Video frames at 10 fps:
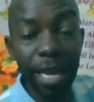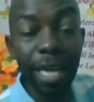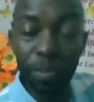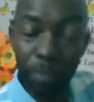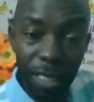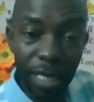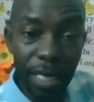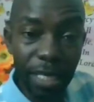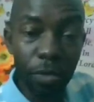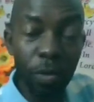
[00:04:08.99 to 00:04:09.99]

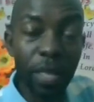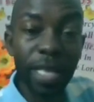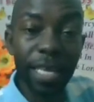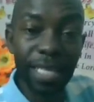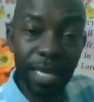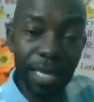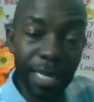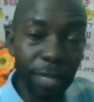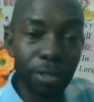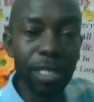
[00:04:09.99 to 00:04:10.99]
especially when there is a
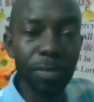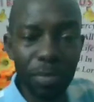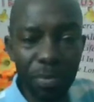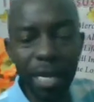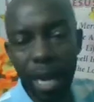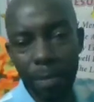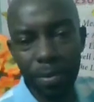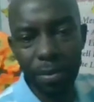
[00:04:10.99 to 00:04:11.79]
relationship breakup.